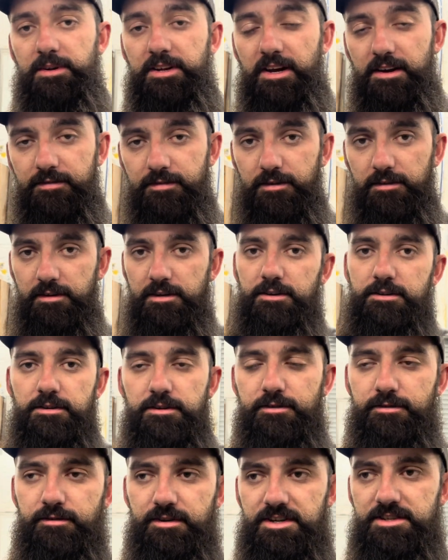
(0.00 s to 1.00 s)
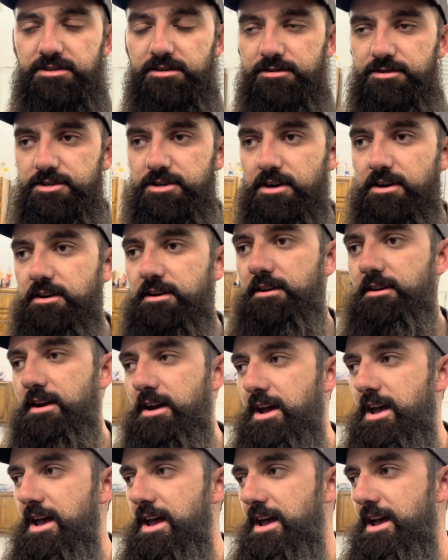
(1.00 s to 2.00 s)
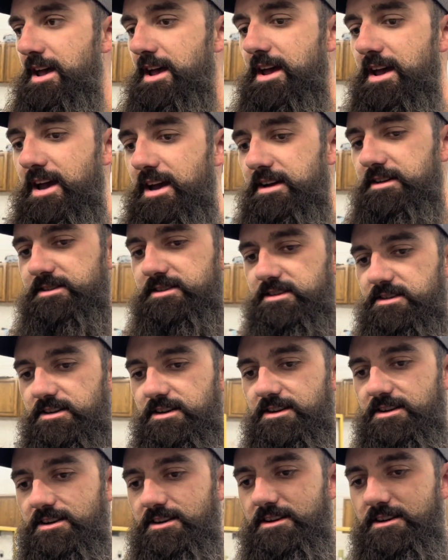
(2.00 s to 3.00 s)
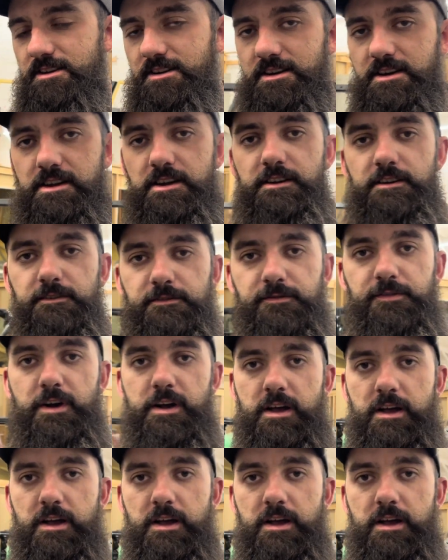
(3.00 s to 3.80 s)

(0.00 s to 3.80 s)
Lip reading: definitely do your research on it and see if